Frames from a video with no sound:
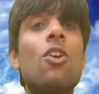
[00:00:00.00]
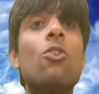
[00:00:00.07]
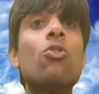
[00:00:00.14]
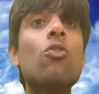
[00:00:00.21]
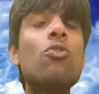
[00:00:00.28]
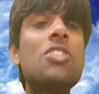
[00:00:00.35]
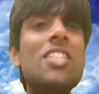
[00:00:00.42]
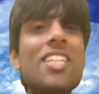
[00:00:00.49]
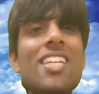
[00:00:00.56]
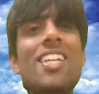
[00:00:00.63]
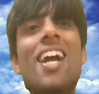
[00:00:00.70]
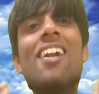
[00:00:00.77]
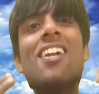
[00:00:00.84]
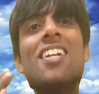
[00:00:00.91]
So see
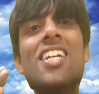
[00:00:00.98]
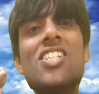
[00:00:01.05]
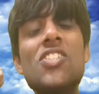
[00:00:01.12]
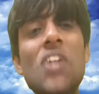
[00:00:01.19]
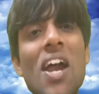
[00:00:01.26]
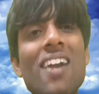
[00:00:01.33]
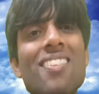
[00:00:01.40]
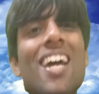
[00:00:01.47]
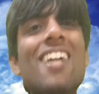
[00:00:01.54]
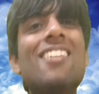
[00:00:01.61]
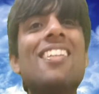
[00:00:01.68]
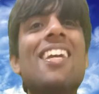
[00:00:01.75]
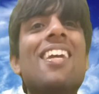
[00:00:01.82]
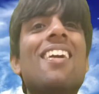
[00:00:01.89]
and understand
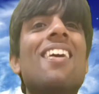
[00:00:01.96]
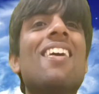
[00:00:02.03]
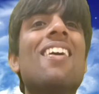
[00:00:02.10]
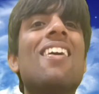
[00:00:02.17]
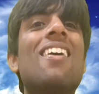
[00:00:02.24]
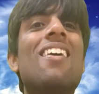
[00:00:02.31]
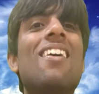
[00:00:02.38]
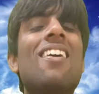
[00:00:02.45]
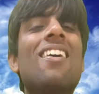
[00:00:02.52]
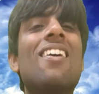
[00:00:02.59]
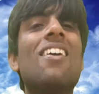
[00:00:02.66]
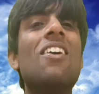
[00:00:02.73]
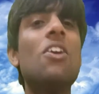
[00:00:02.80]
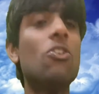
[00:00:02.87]
that thing.
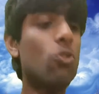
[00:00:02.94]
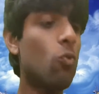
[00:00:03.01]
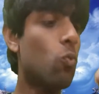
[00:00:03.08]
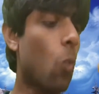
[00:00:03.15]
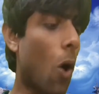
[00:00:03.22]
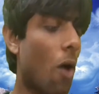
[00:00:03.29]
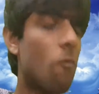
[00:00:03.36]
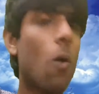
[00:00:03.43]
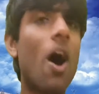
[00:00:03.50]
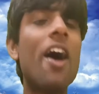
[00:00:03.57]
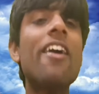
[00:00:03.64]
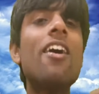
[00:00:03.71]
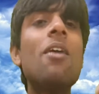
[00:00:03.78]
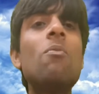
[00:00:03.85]
So why
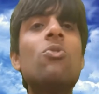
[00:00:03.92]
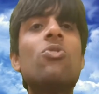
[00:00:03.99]
I am